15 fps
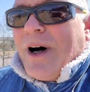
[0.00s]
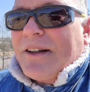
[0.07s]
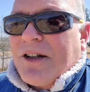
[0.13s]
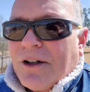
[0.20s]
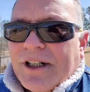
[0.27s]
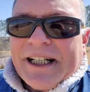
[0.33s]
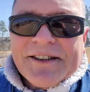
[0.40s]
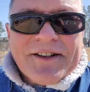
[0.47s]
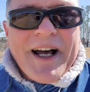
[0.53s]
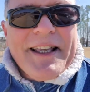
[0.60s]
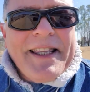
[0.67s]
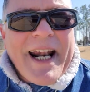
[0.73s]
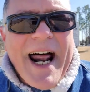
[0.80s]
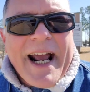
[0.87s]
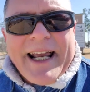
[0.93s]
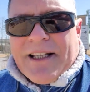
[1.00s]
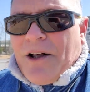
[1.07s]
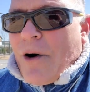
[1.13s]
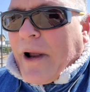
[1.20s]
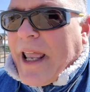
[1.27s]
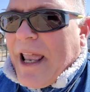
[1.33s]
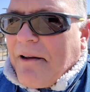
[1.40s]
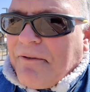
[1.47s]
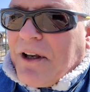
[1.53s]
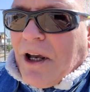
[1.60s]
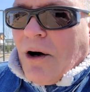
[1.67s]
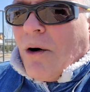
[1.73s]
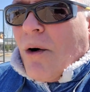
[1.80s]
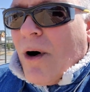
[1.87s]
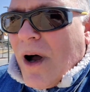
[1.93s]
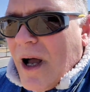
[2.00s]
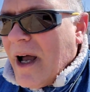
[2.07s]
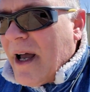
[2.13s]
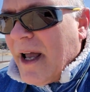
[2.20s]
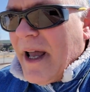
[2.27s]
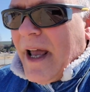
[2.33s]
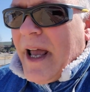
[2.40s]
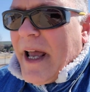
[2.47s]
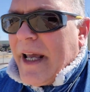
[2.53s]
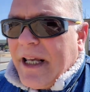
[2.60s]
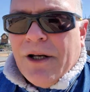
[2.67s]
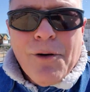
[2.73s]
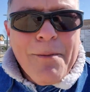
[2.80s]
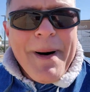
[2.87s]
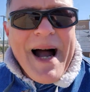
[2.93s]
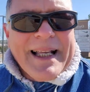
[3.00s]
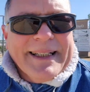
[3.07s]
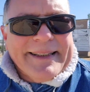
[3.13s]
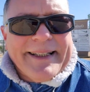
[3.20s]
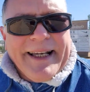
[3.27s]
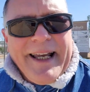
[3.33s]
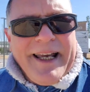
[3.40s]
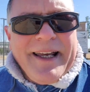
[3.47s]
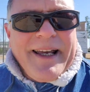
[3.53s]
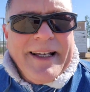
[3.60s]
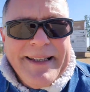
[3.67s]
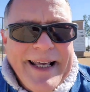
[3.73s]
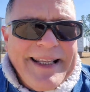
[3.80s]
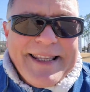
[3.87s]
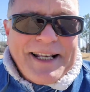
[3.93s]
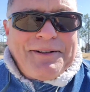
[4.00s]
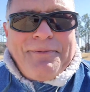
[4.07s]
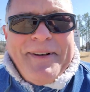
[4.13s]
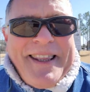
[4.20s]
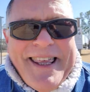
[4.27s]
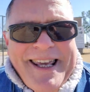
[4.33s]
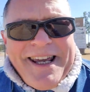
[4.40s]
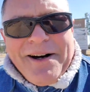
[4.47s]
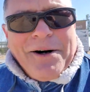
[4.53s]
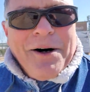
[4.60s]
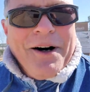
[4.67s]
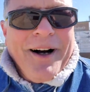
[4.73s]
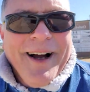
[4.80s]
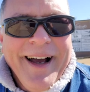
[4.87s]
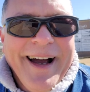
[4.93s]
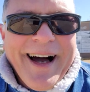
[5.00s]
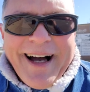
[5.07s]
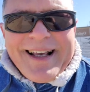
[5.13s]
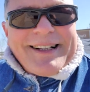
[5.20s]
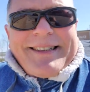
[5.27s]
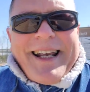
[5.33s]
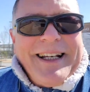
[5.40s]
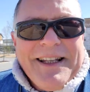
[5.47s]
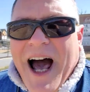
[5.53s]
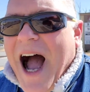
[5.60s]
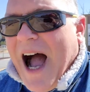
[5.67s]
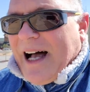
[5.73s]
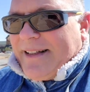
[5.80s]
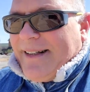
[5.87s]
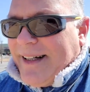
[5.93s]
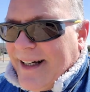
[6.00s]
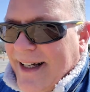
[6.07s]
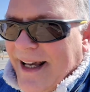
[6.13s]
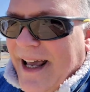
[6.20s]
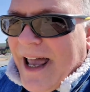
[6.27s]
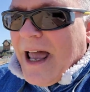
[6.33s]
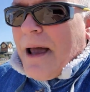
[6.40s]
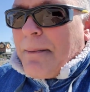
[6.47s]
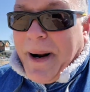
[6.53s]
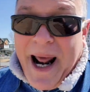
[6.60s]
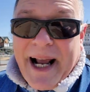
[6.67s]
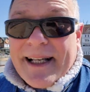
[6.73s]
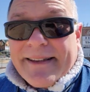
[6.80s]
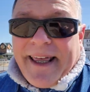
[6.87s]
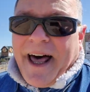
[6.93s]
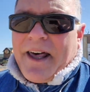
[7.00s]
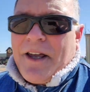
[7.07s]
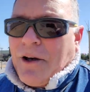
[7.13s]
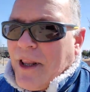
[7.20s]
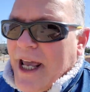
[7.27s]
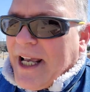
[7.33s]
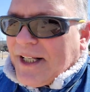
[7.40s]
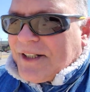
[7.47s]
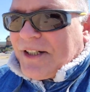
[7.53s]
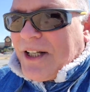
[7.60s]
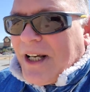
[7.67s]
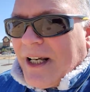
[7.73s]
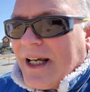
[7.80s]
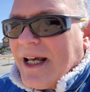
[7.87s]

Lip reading: understand that I cannot give you humanity in this video. I just cannot. But I can tell you this: